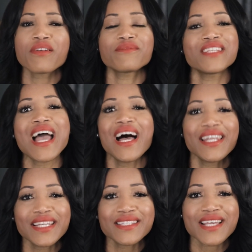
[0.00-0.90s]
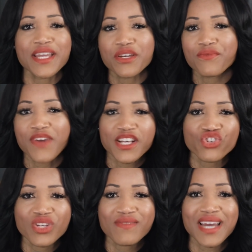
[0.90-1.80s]
of talent and
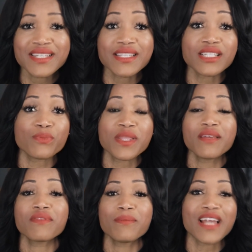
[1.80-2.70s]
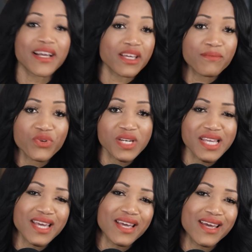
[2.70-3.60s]
innovation that exists within the Black
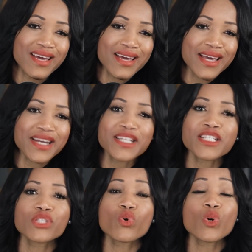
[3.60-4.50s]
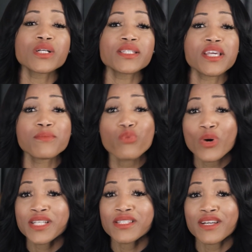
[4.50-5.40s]
community. It underscores the
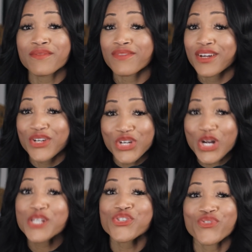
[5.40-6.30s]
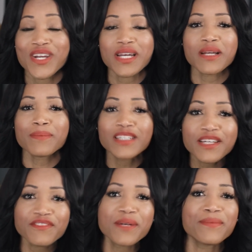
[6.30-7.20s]
importance of nurturing and
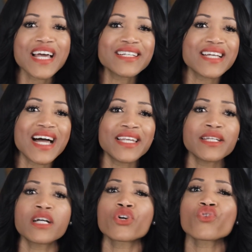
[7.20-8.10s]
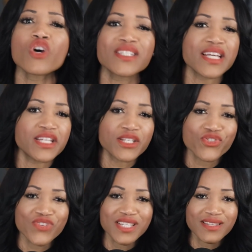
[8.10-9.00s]
uplifting Black talent across
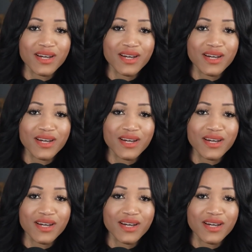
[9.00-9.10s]
industries,